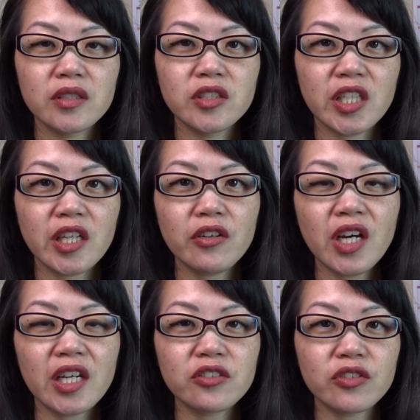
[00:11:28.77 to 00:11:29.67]
Check out
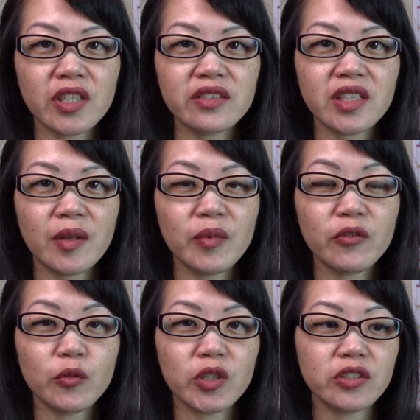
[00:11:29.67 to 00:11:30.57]
Costco next time
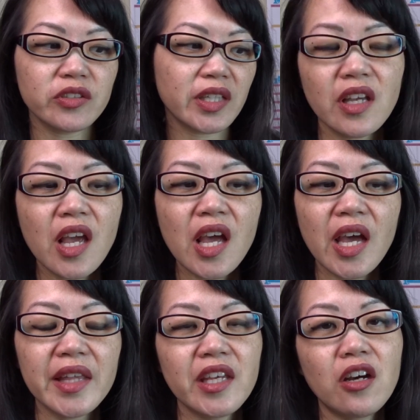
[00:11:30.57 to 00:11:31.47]
if you want to do that.
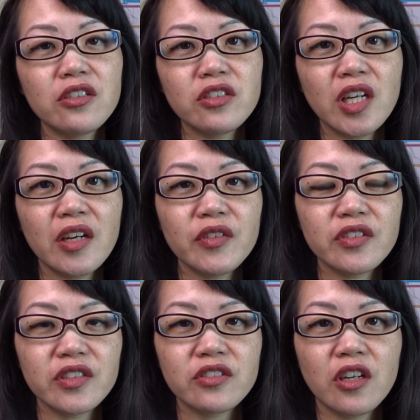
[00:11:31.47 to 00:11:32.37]
And they also have
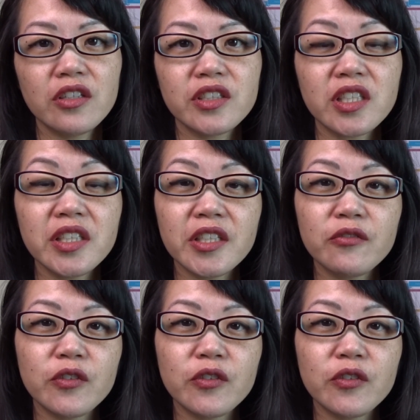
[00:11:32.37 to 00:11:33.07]
this list called the Clean